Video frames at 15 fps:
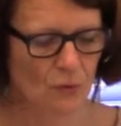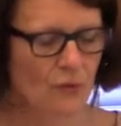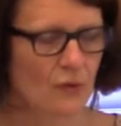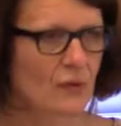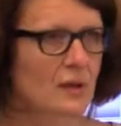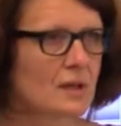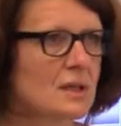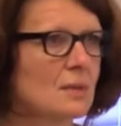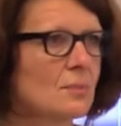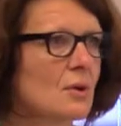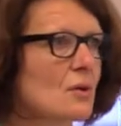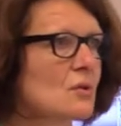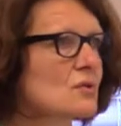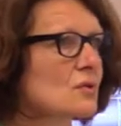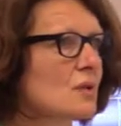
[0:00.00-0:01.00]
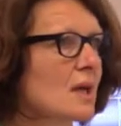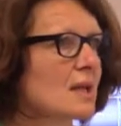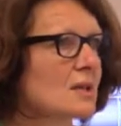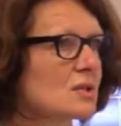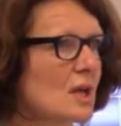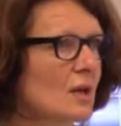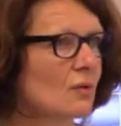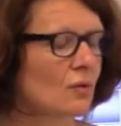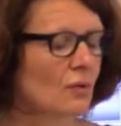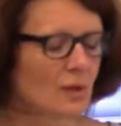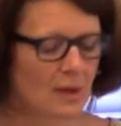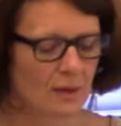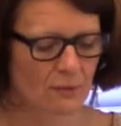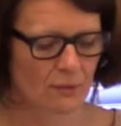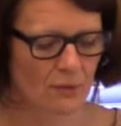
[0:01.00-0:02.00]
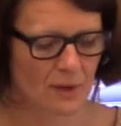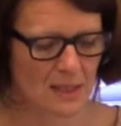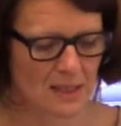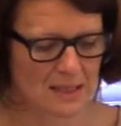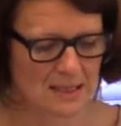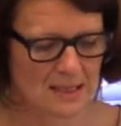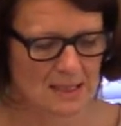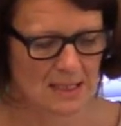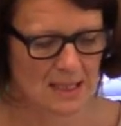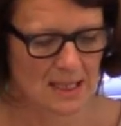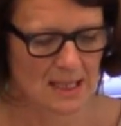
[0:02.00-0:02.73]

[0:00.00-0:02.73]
for the DPOs to get genuine influence,